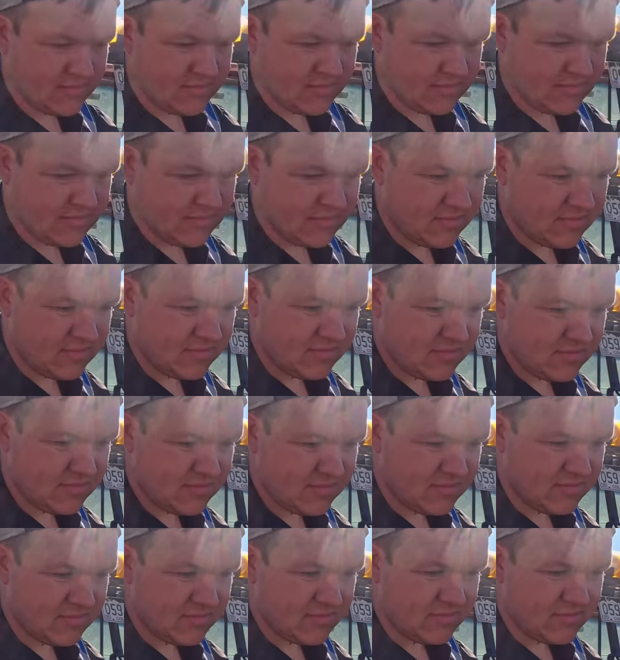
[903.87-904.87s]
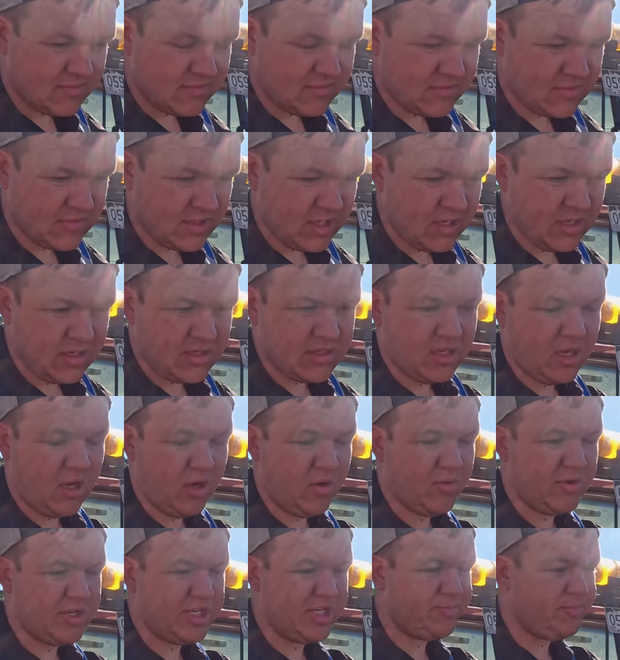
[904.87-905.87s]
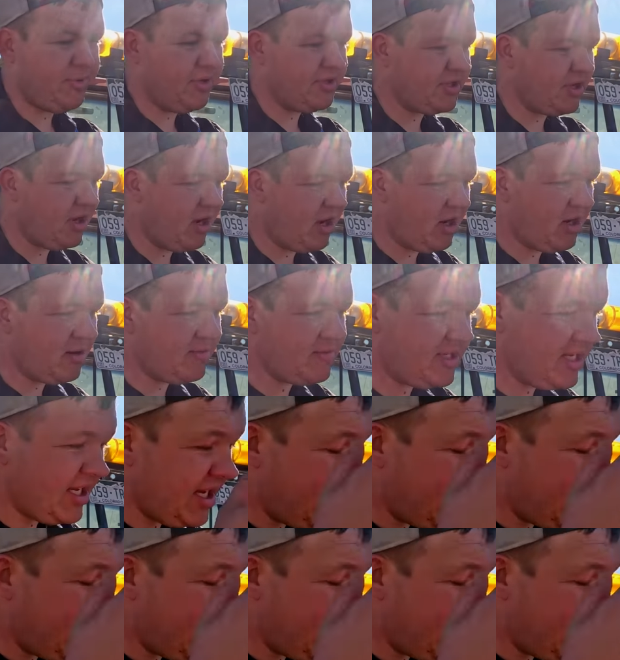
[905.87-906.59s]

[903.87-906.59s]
What is that just put in? So we just put the arms